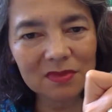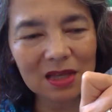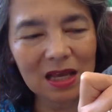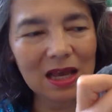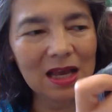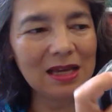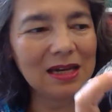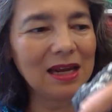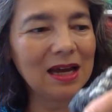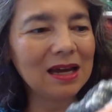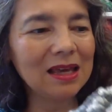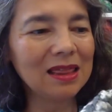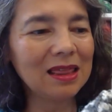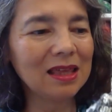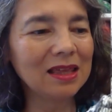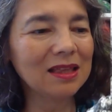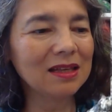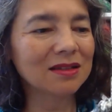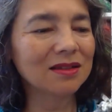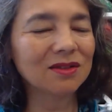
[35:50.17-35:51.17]
I
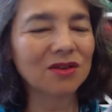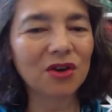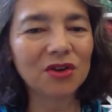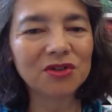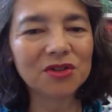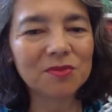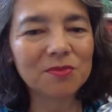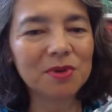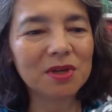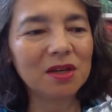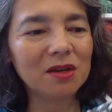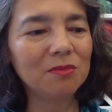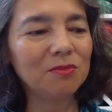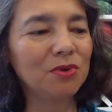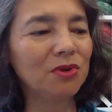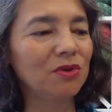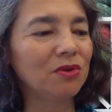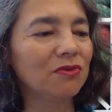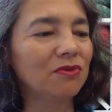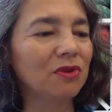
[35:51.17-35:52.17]
think this is going to be a
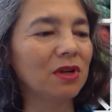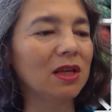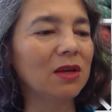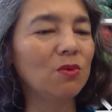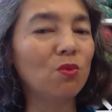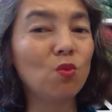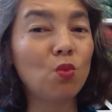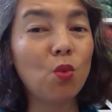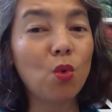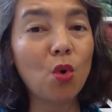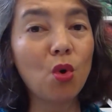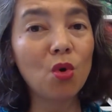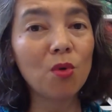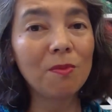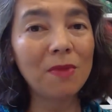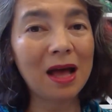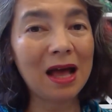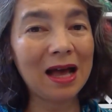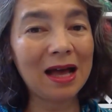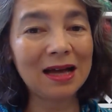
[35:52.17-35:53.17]
beautifully
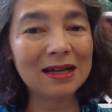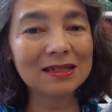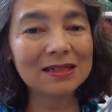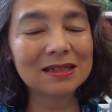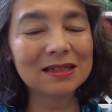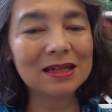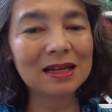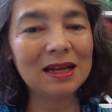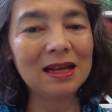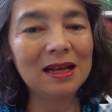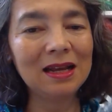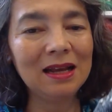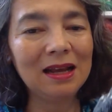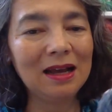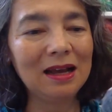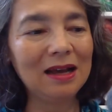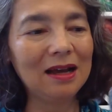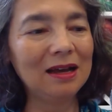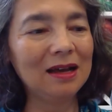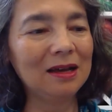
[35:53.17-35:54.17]
warm hat.
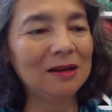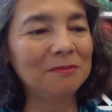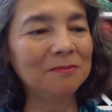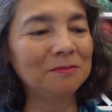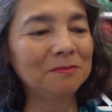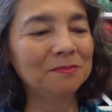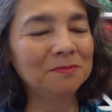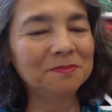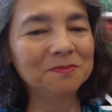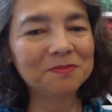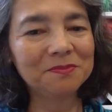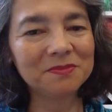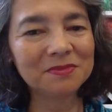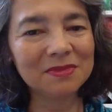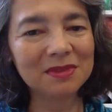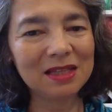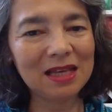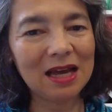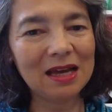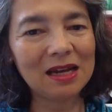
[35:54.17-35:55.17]

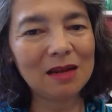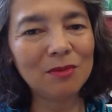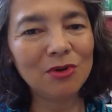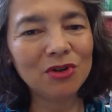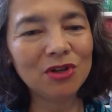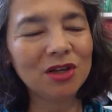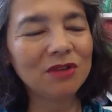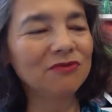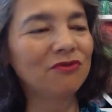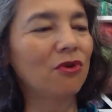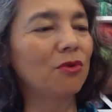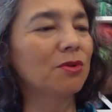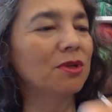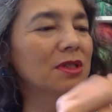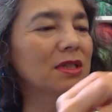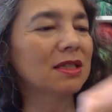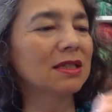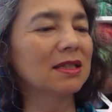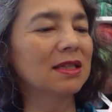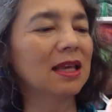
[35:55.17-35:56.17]
Yeah, and I'm looking
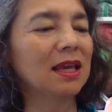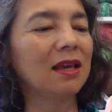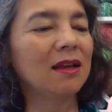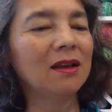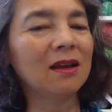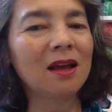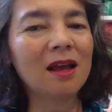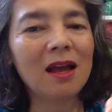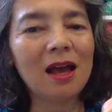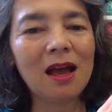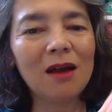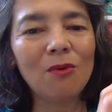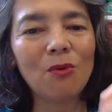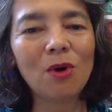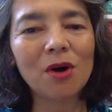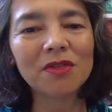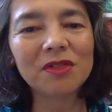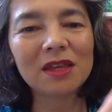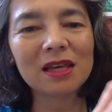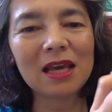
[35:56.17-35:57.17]
forward to seeing
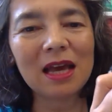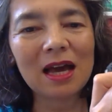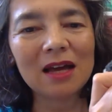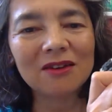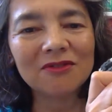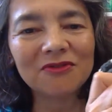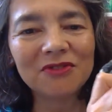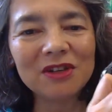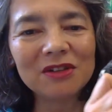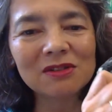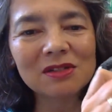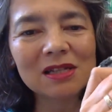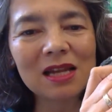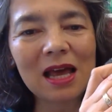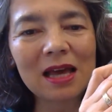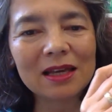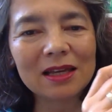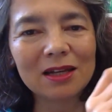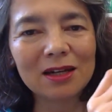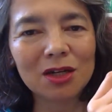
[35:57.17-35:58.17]
what the yarn feels
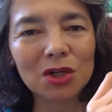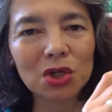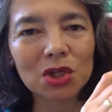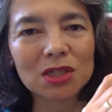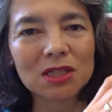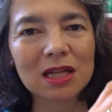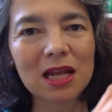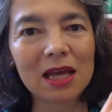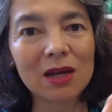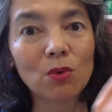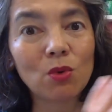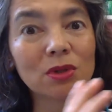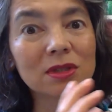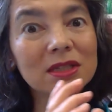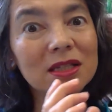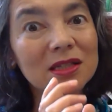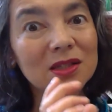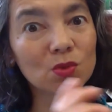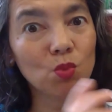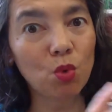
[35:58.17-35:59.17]
like and looks like
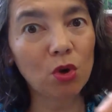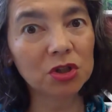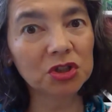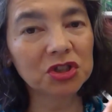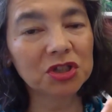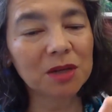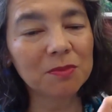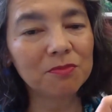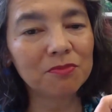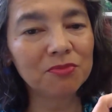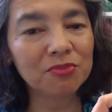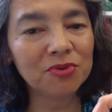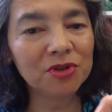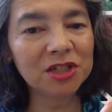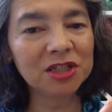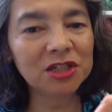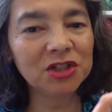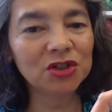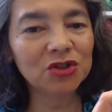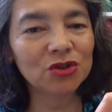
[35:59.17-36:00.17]
once it's washed. I'm
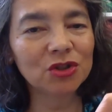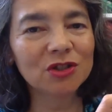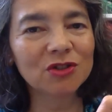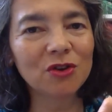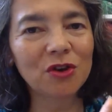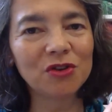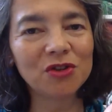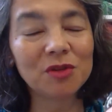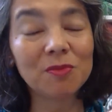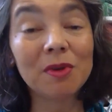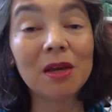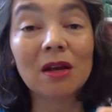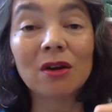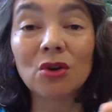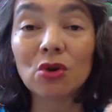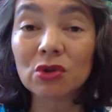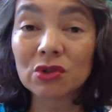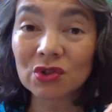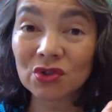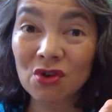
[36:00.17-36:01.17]
pretty sure it's going to be a
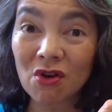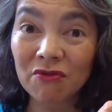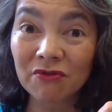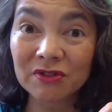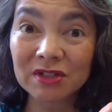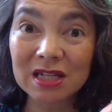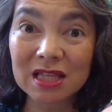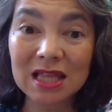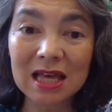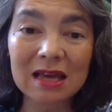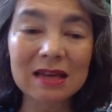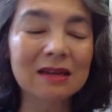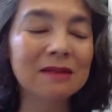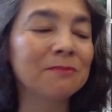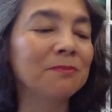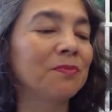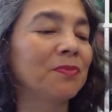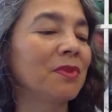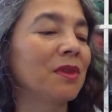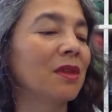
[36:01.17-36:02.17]
lot softer then.